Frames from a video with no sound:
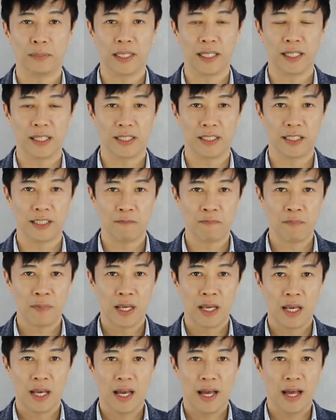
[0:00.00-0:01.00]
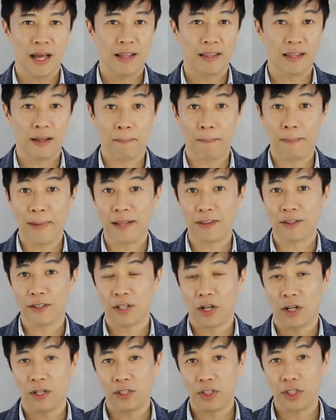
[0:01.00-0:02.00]
because the
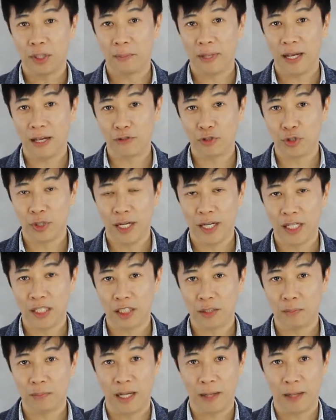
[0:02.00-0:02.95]
methodology may have changed,